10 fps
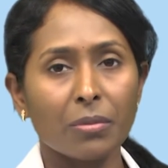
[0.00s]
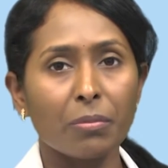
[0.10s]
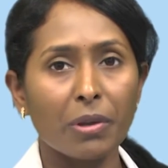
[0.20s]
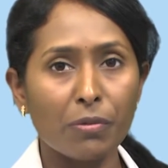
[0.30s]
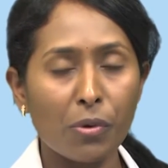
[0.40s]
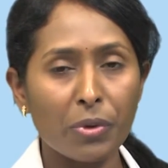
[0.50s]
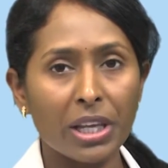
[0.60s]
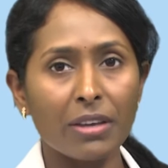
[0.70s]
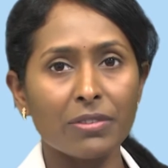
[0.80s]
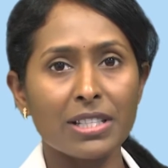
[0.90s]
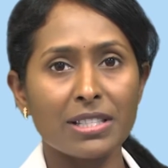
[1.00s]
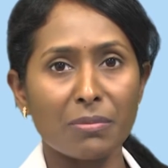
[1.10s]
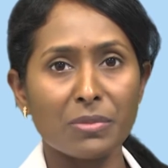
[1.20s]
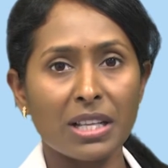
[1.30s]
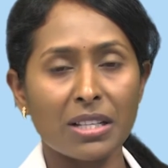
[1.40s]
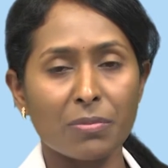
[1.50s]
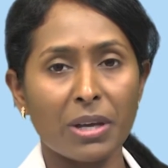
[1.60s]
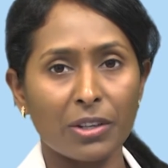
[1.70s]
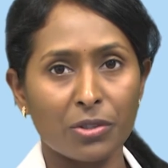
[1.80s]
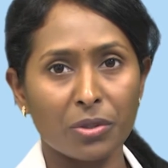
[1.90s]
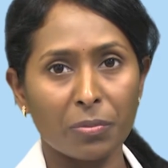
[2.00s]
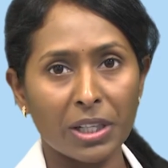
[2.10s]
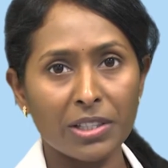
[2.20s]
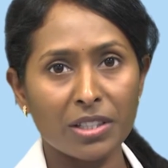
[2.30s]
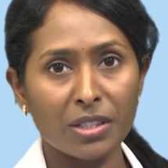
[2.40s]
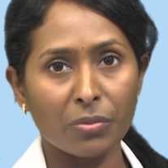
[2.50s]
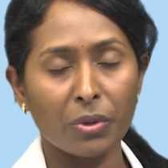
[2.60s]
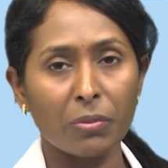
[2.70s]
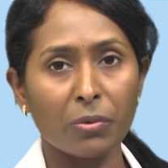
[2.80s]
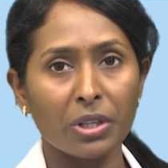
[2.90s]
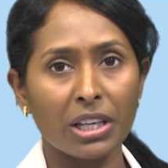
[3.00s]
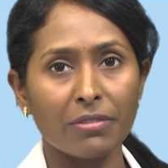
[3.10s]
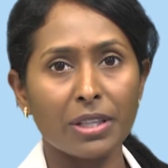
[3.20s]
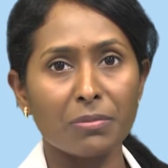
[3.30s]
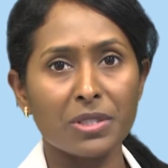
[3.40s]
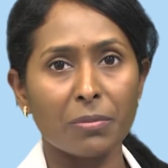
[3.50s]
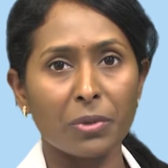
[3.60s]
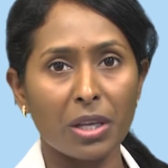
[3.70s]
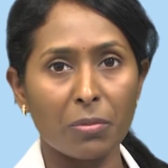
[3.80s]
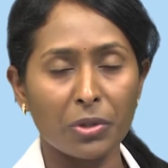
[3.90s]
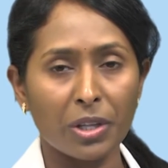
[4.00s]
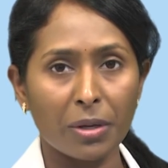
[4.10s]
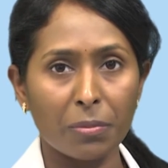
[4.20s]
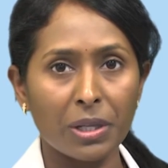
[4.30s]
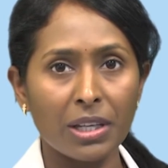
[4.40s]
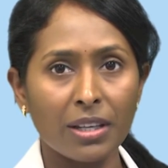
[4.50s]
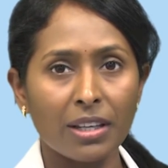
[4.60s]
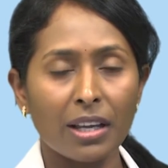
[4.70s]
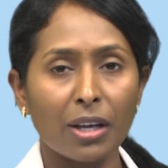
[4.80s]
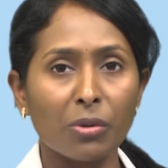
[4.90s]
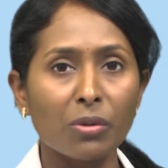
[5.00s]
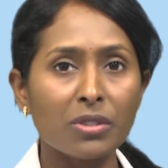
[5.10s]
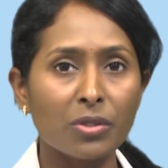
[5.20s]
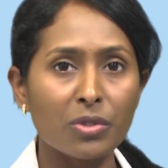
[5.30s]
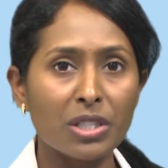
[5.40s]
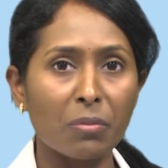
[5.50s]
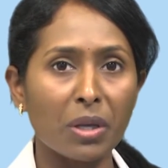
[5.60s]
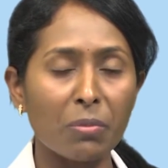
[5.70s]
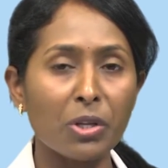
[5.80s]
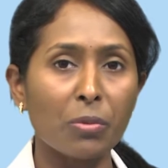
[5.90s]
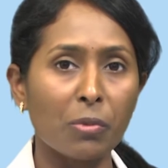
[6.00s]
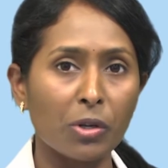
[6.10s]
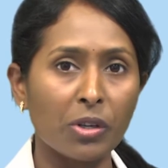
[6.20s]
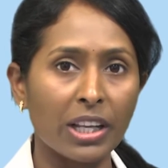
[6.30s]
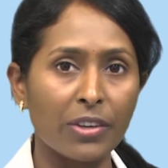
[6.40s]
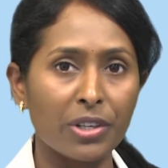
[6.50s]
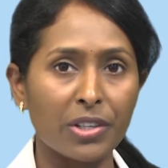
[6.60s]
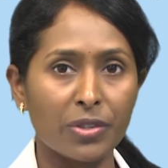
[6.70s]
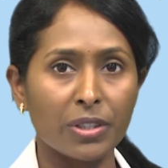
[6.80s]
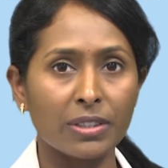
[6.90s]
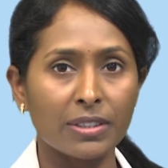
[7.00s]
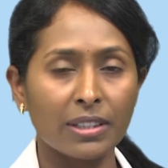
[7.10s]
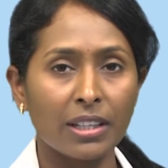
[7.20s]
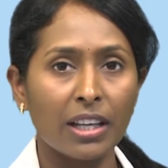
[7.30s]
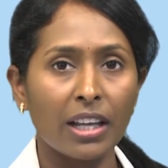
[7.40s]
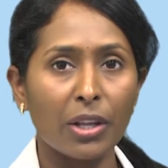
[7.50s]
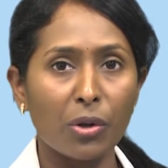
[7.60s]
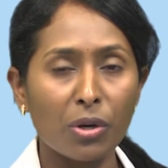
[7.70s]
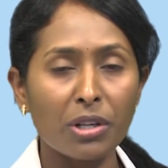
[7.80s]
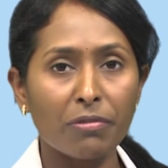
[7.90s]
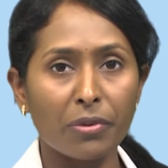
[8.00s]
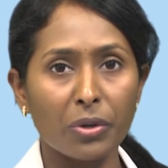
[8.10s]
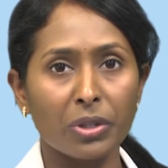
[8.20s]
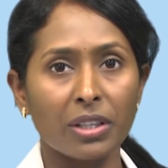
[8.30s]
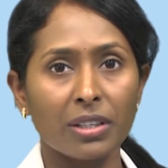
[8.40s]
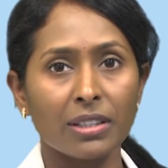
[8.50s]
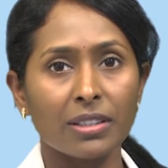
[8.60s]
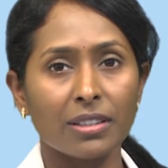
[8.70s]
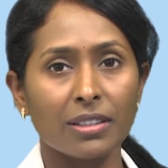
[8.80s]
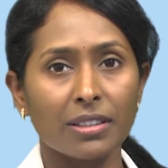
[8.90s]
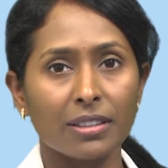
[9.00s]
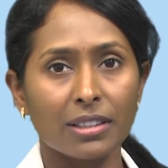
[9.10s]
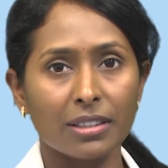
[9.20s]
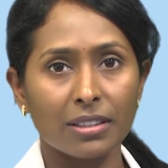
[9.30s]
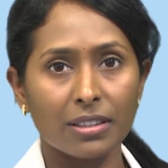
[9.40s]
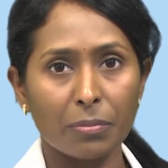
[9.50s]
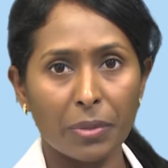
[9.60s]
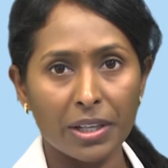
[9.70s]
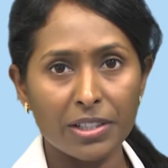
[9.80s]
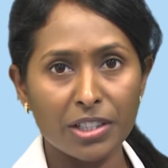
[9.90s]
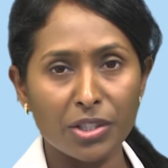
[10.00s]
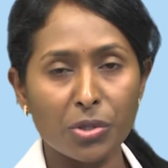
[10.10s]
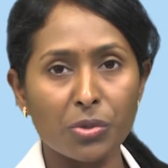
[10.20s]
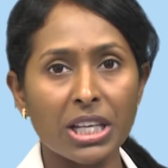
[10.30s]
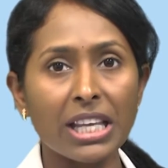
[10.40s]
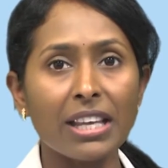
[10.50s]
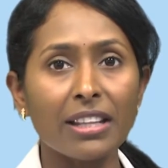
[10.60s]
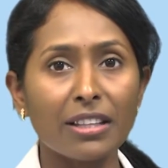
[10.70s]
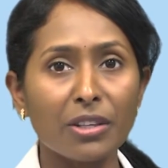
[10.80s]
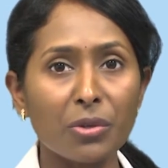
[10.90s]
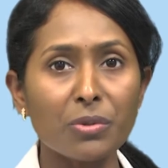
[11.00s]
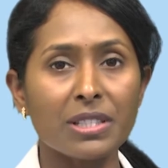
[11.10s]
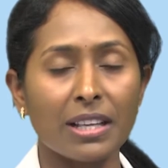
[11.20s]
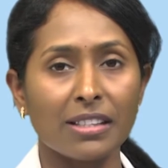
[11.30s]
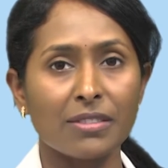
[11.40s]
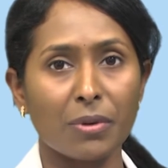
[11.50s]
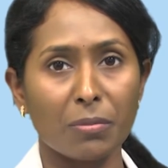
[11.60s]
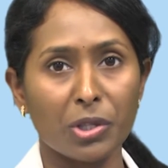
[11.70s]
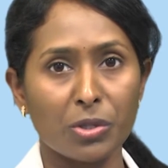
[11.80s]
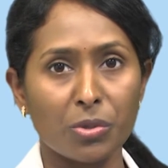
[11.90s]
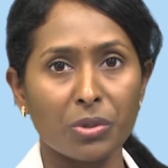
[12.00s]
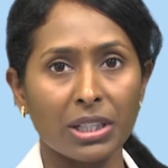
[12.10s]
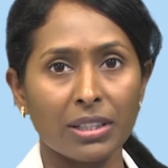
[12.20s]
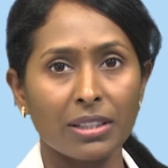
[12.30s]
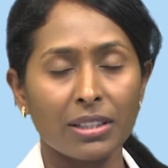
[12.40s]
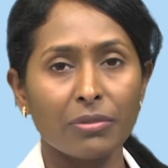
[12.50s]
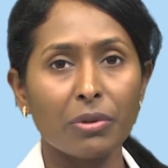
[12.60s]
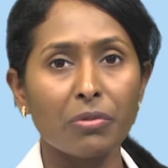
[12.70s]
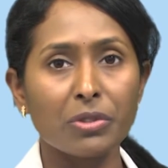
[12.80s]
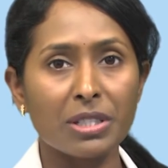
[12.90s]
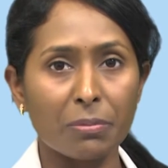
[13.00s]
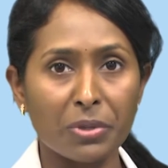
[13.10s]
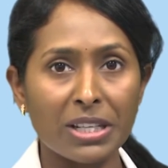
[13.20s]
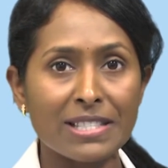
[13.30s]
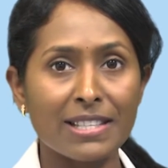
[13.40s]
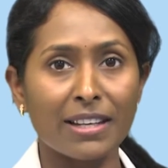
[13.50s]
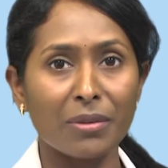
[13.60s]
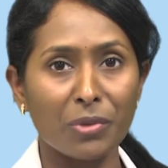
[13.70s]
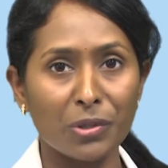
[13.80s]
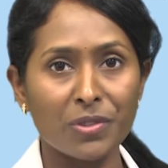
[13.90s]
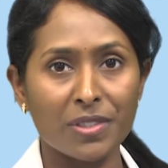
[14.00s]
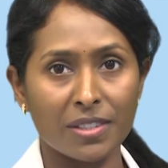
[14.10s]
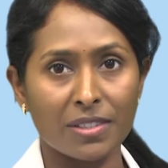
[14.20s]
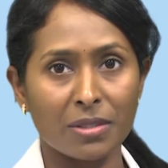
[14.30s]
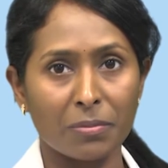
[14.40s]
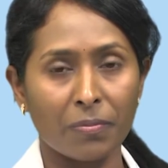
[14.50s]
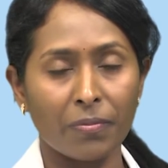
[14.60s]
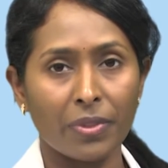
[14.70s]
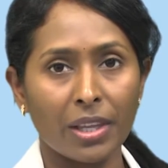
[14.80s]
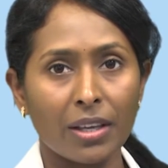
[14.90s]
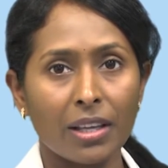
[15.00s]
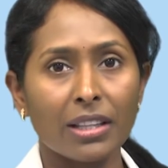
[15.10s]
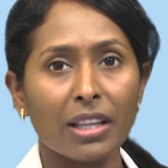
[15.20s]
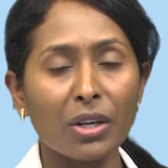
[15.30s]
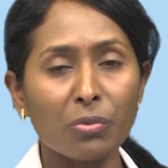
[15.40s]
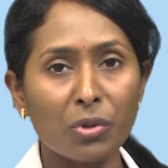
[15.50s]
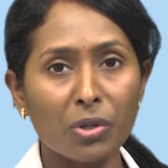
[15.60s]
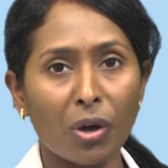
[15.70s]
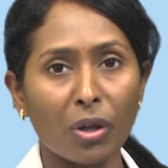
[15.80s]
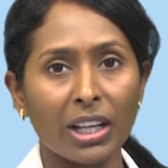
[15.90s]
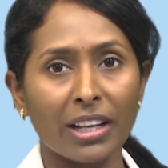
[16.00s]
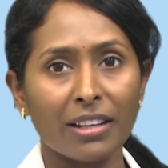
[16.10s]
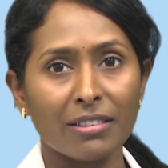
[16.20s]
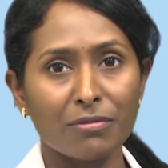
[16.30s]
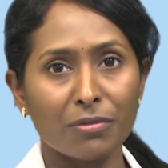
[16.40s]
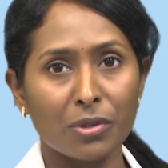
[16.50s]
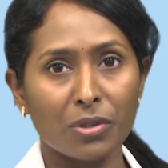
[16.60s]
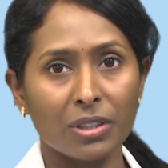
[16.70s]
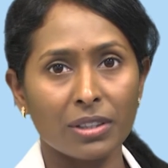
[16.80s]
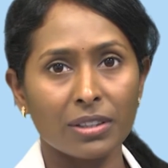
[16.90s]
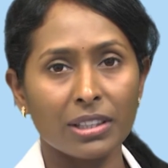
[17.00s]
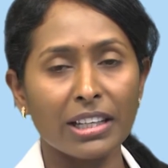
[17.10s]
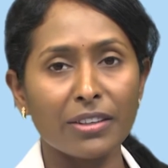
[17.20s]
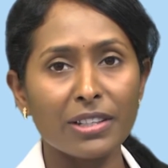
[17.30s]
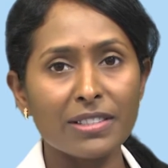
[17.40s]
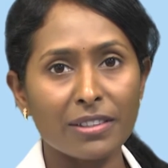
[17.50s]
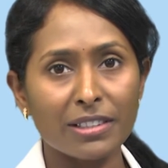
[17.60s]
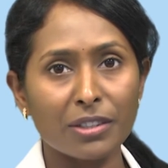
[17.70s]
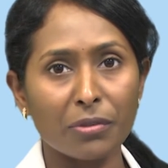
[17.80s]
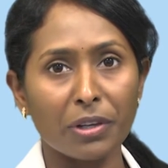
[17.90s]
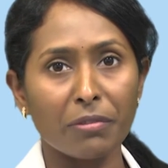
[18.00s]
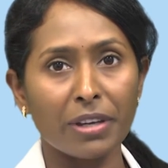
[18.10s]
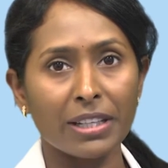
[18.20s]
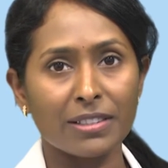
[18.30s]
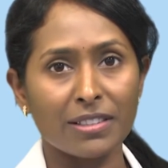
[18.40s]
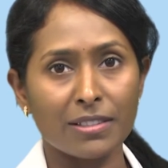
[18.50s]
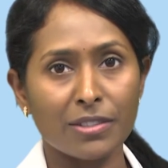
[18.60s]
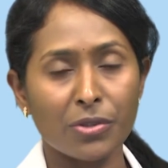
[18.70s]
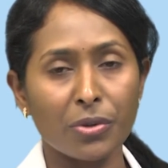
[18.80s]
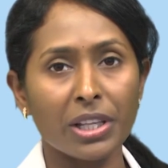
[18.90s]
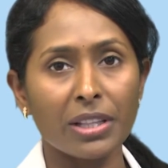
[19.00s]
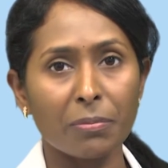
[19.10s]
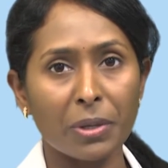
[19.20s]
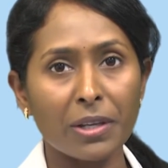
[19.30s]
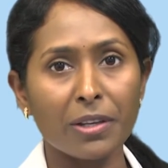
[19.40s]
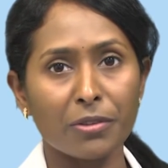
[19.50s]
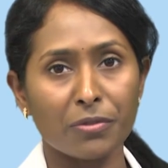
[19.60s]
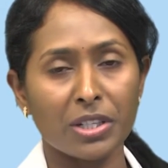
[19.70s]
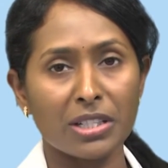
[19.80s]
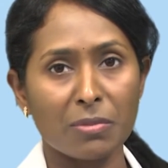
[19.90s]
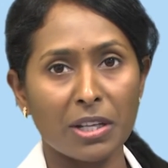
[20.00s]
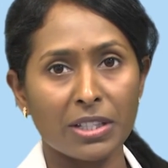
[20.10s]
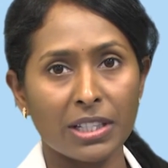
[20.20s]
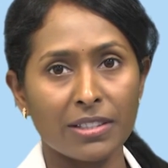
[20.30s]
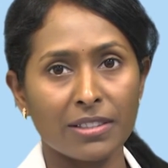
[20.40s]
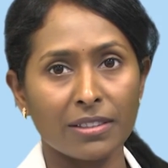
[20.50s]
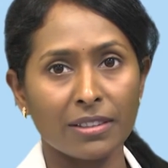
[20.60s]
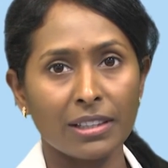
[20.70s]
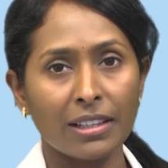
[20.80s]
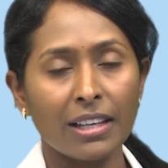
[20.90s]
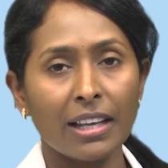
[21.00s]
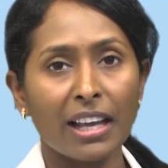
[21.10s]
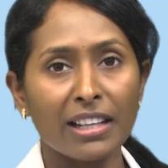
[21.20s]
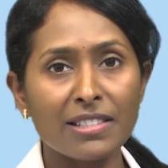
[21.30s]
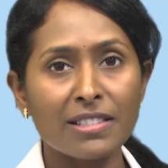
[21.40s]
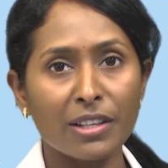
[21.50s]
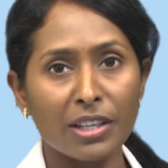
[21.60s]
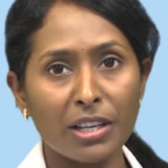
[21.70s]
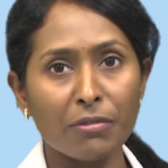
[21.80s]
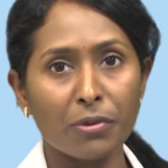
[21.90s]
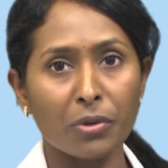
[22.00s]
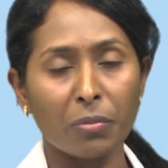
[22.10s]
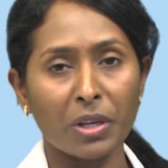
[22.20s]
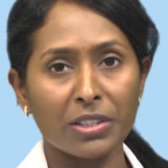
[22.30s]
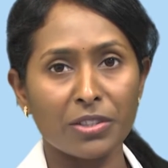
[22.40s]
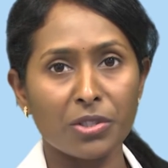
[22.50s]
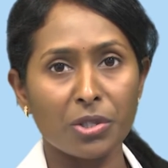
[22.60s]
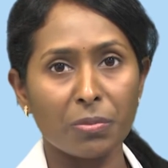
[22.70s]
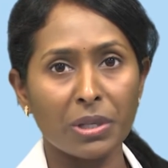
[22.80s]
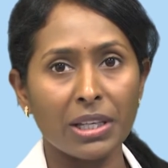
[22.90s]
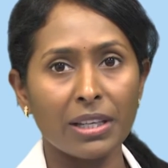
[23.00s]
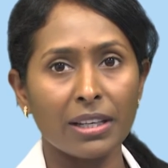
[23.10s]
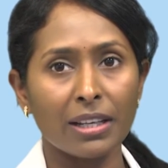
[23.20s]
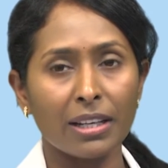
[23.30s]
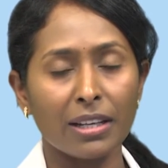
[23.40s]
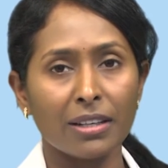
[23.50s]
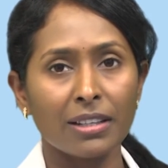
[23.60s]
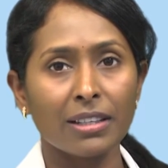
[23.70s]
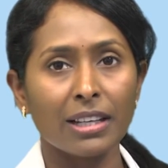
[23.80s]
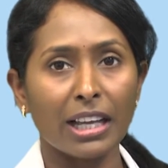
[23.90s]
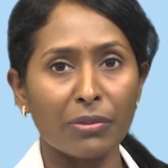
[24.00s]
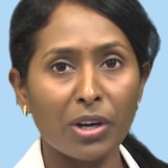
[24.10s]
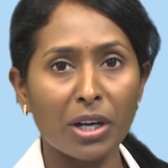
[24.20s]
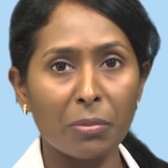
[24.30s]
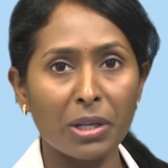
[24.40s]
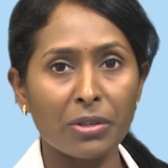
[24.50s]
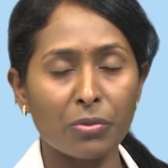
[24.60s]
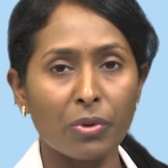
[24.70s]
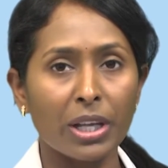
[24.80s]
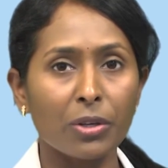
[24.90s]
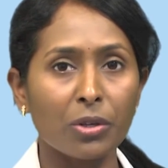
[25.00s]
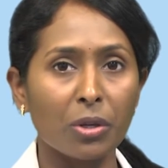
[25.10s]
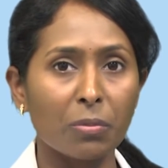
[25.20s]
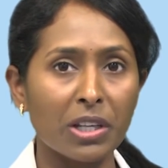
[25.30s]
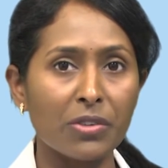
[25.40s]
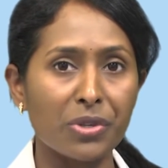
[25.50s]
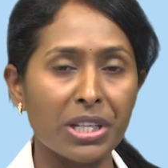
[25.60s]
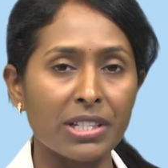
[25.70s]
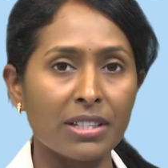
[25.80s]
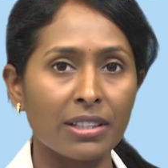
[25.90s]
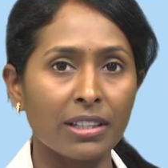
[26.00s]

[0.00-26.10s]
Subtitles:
Before we give the stem cells back to the patient, we would give them some chemotherapy and also some immunomodulatory drugs in order for the patient to take in the new cells from the donor. We would suppress their immune system. That would call in for increased risk of infections during the period of transplantation. Hence the need for the patient to be in an environment where it could be treated